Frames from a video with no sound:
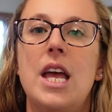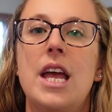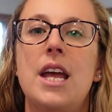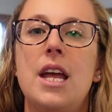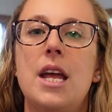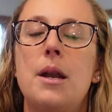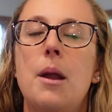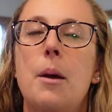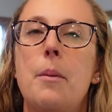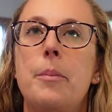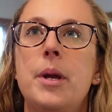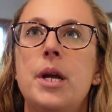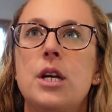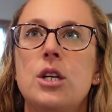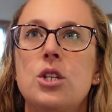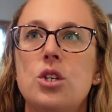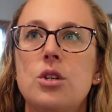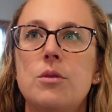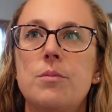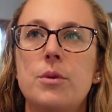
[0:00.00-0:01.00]
And
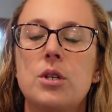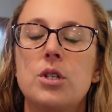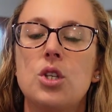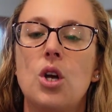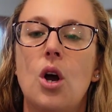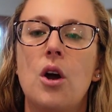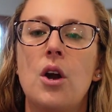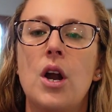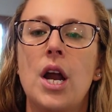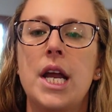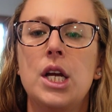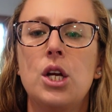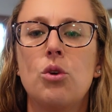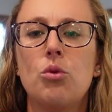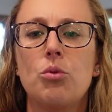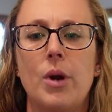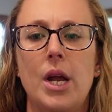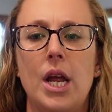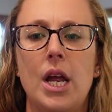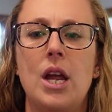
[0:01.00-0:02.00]
picture books are a
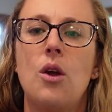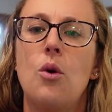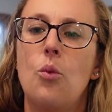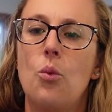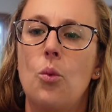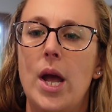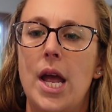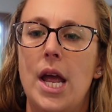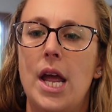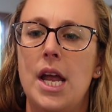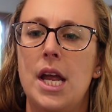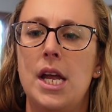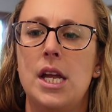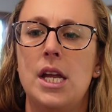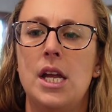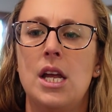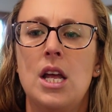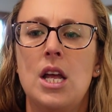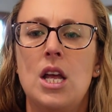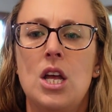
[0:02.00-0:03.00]
great
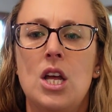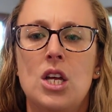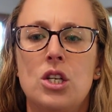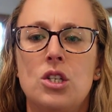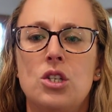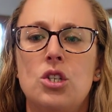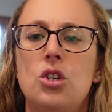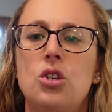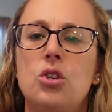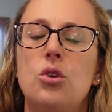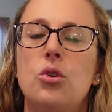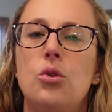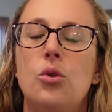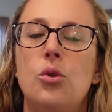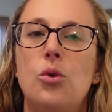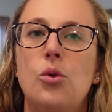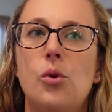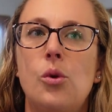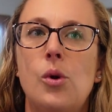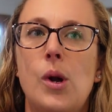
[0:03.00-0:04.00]
way
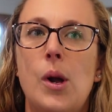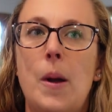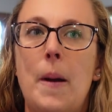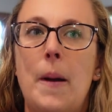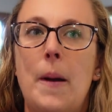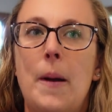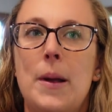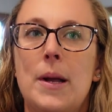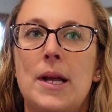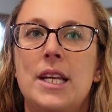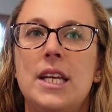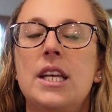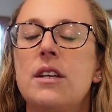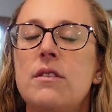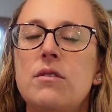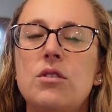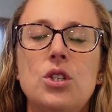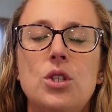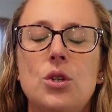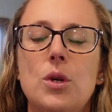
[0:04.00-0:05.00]
to
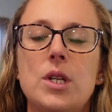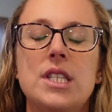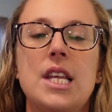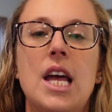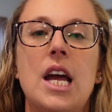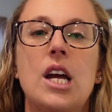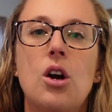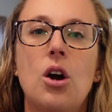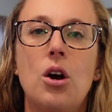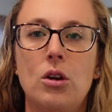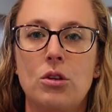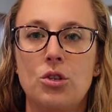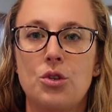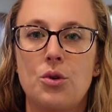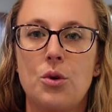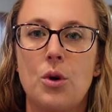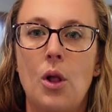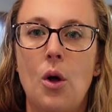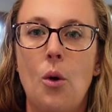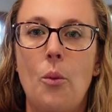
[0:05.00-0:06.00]
give students that
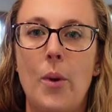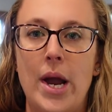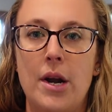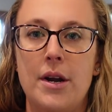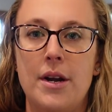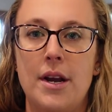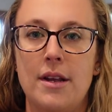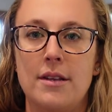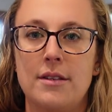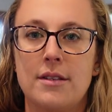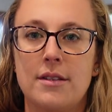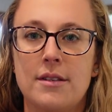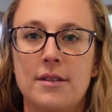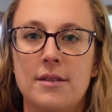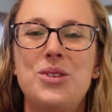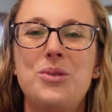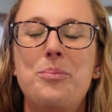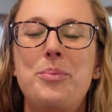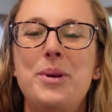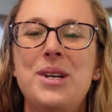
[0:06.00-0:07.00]
cultural awareness,
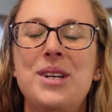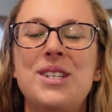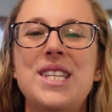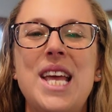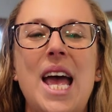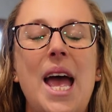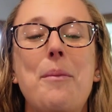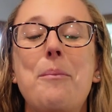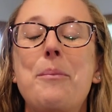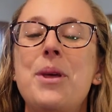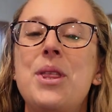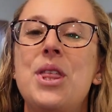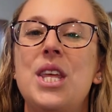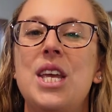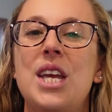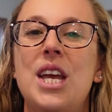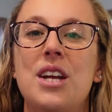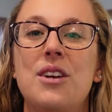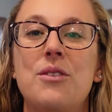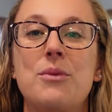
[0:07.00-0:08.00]
to build
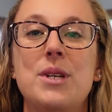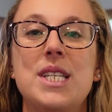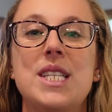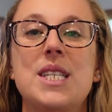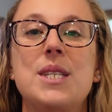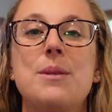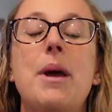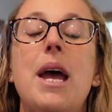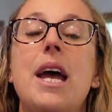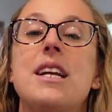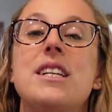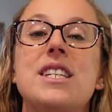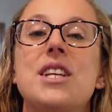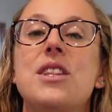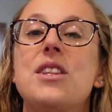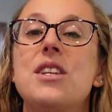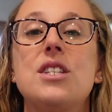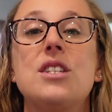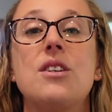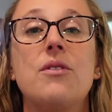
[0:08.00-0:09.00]
empathy and respect
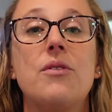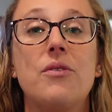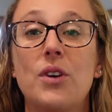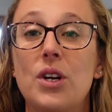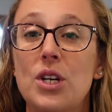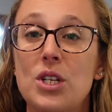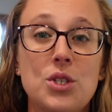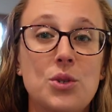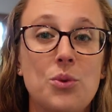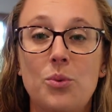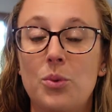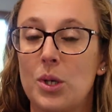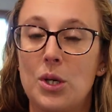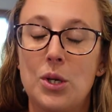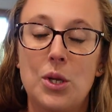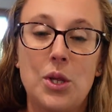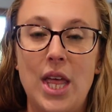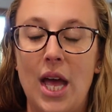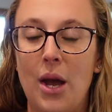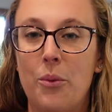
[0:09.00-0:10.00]
in the diverse
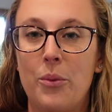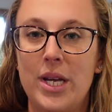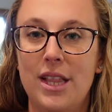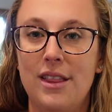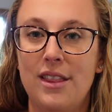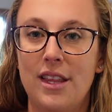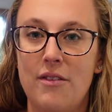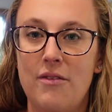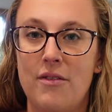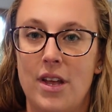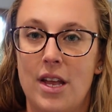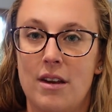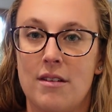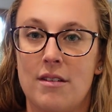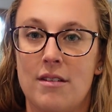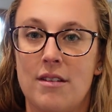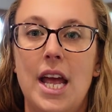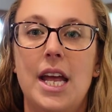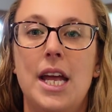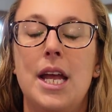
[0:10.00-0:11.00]
world that we live
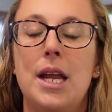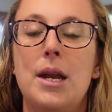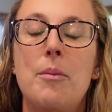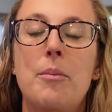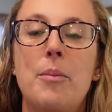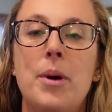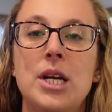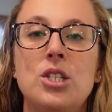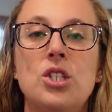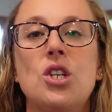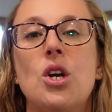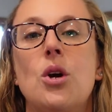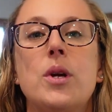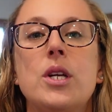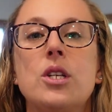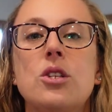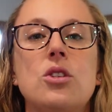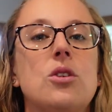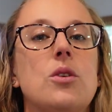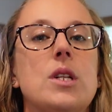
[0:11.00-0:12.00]
in. And by
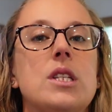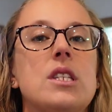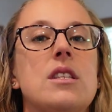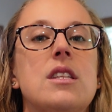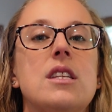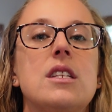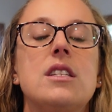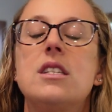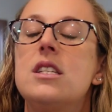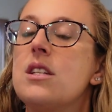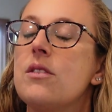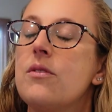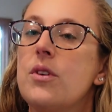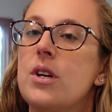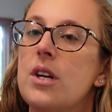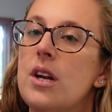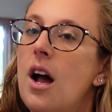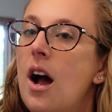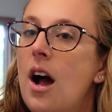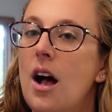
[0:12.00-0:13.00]
showing students the
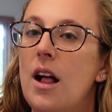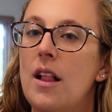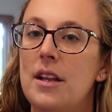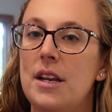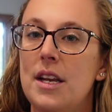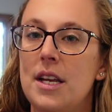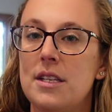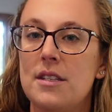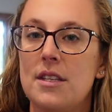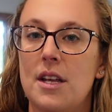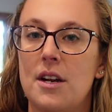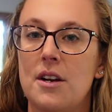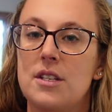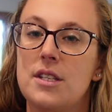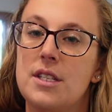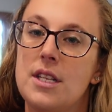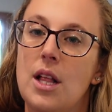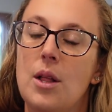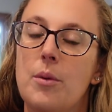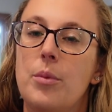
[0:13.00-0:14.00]
different holidays that are
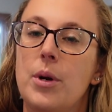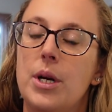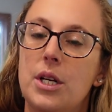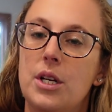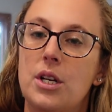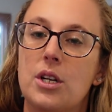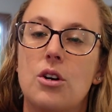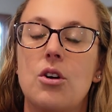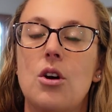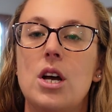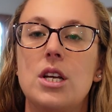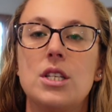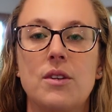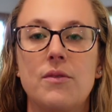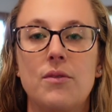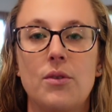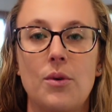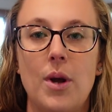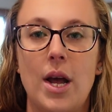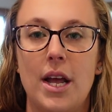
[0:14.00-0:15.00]
celebrated across a
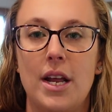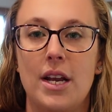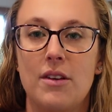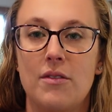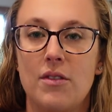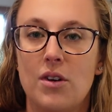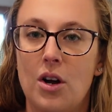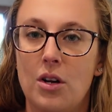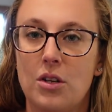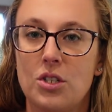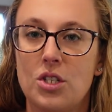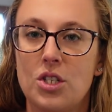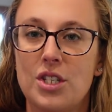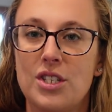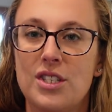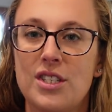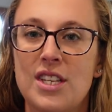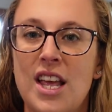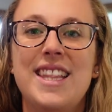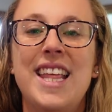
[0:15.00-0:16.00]
variety of
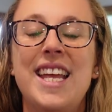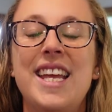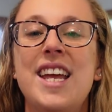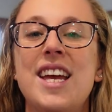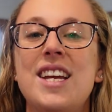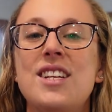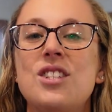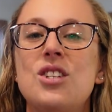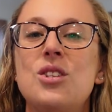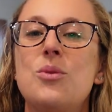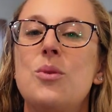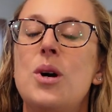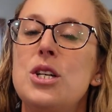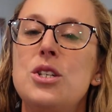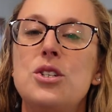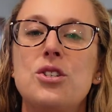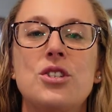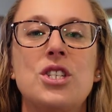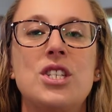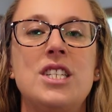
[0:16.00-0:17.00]
cultures, they get to
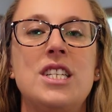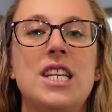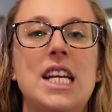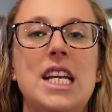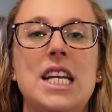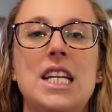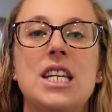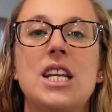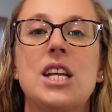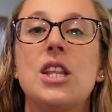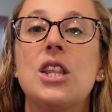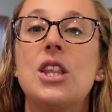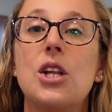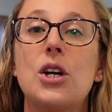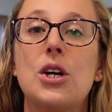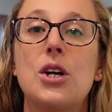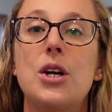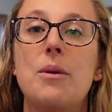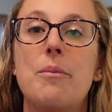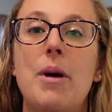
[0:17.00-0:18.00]
understand and
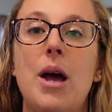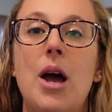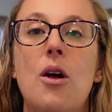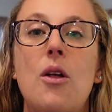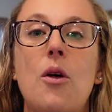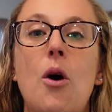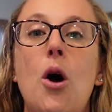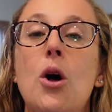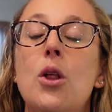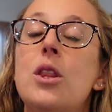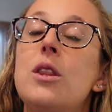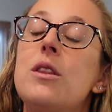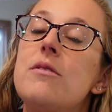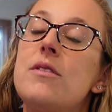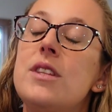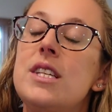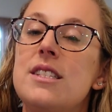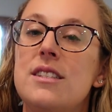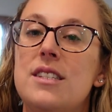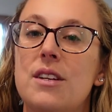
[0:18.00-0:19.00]
learn about all of
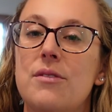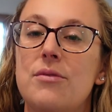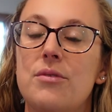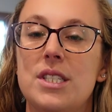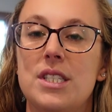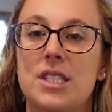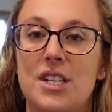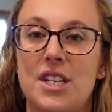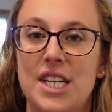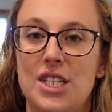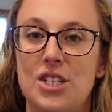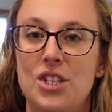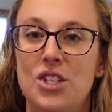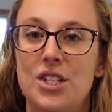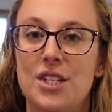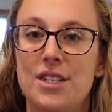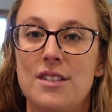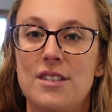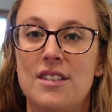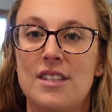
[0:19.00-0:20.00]
these different
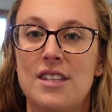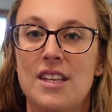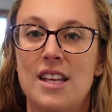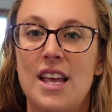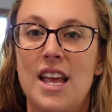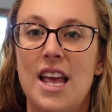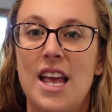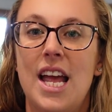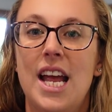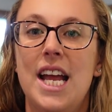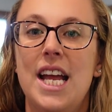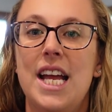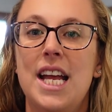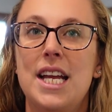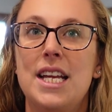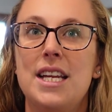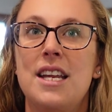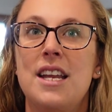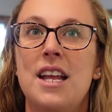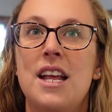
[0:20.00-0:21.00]
traditions
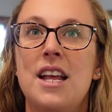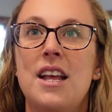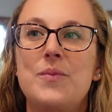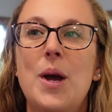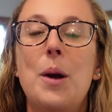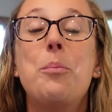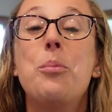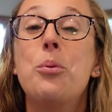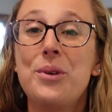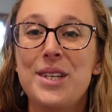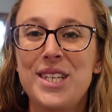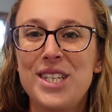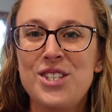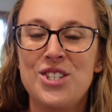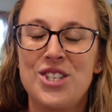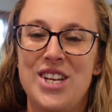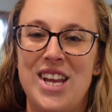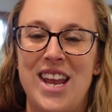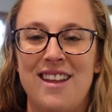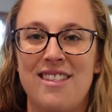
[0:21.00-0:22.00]
and
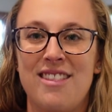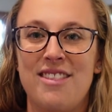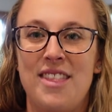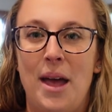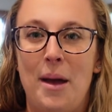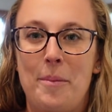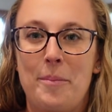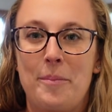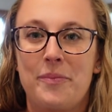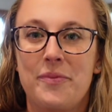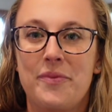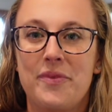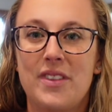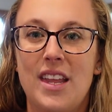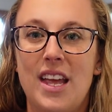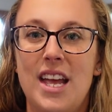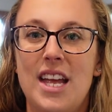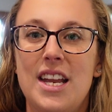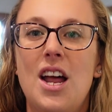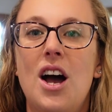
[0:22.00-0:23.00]
appreciate them
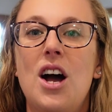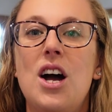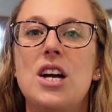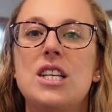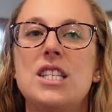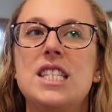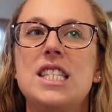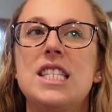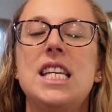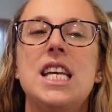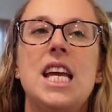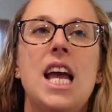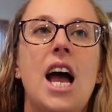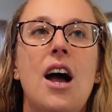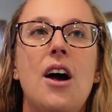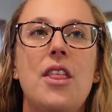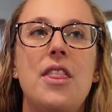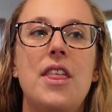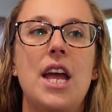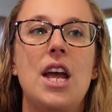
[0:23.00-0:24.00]
and see
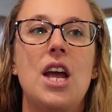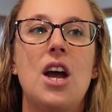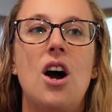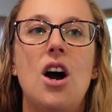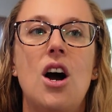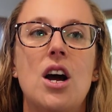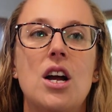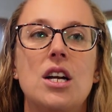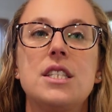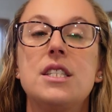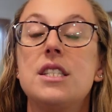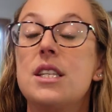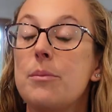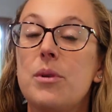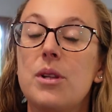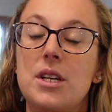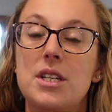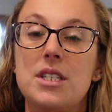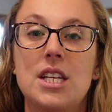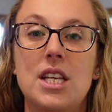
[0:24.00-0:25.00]
how they are
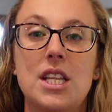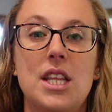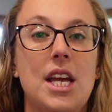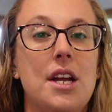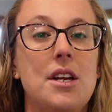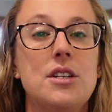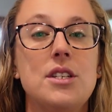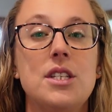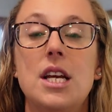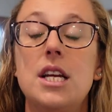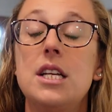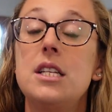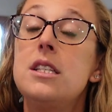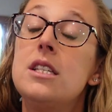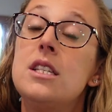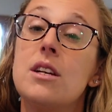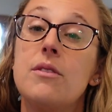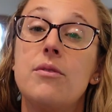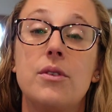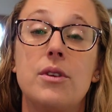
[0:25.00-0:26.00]
similar to theirs and
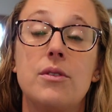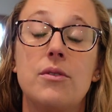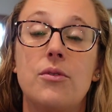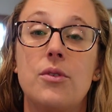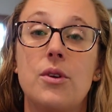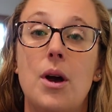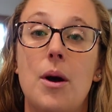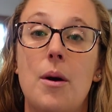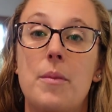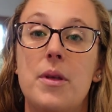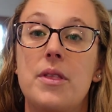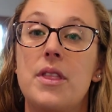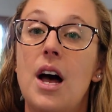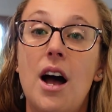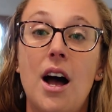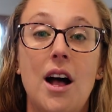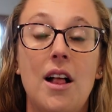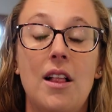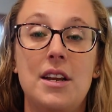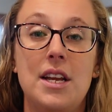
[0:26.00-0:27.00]
different from the
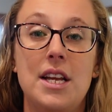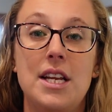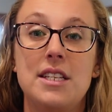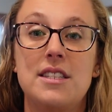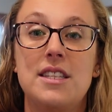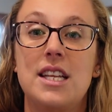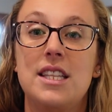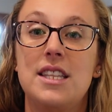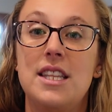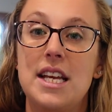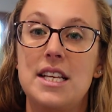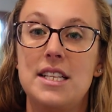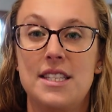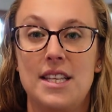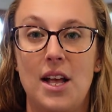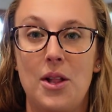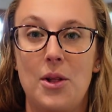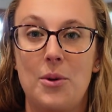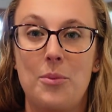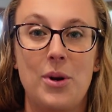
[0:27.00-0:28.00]
holidays that they
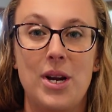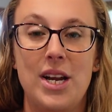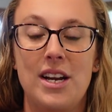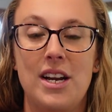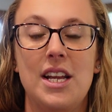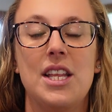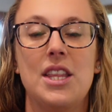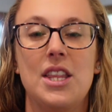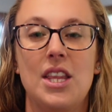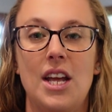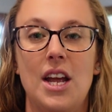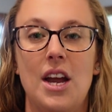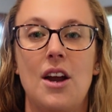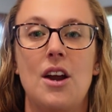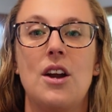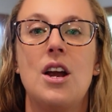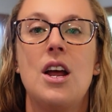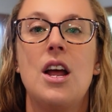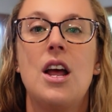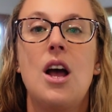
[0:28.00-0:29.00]
celebrate in
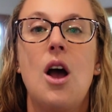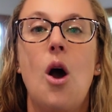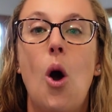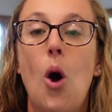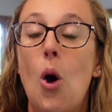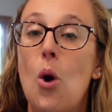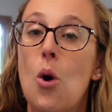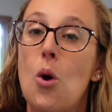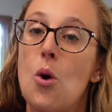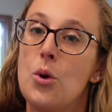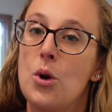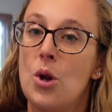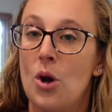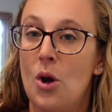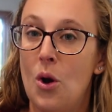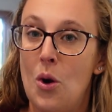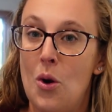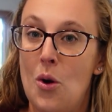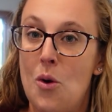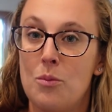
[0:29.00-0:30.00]
their own
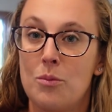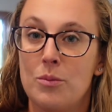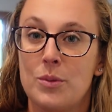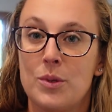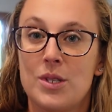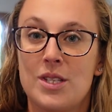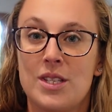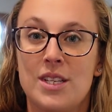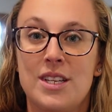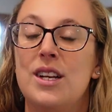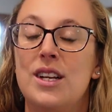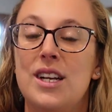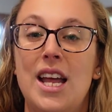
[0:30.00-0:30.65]
homes.